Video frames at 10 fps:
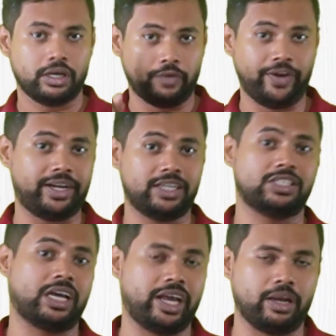The weightage
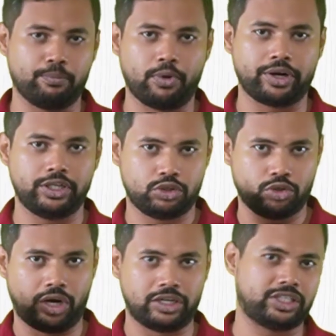is again important,
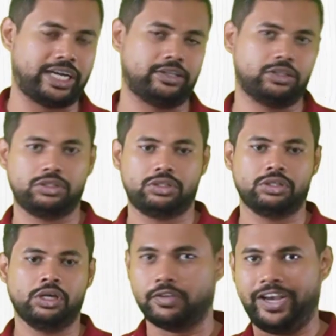so understand
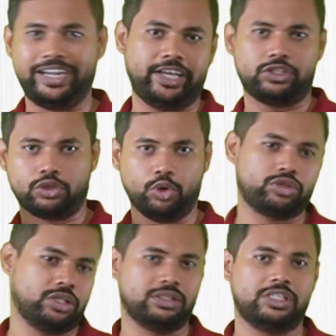this. The weightage
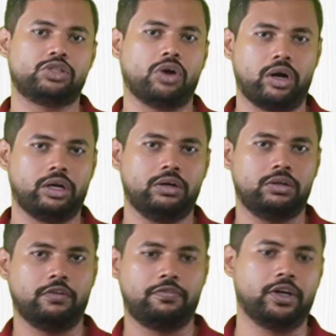goes in this order.
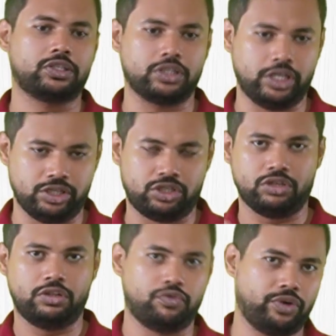The first
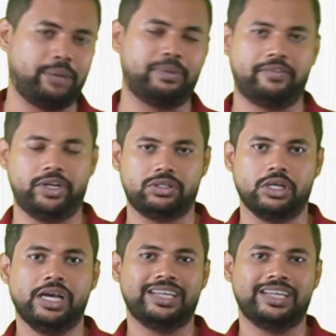is the food and beverage.